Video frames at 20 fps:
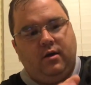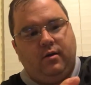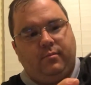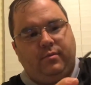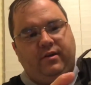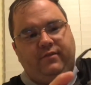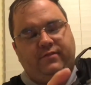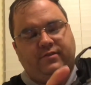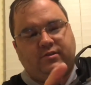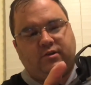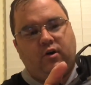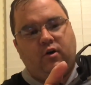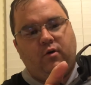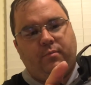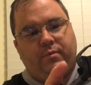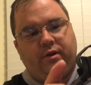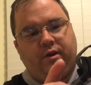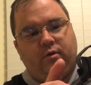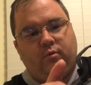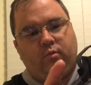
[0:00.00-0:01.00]
But if it's
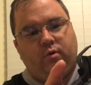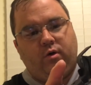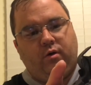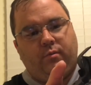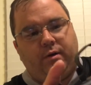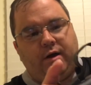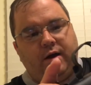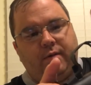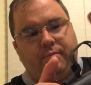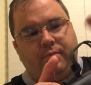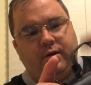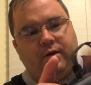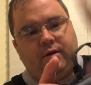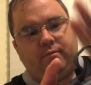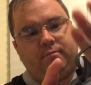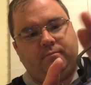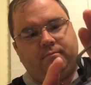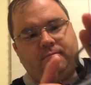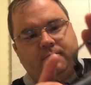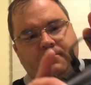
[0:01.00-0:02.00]
open, it will pop
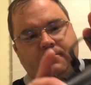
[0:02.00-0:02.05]
in.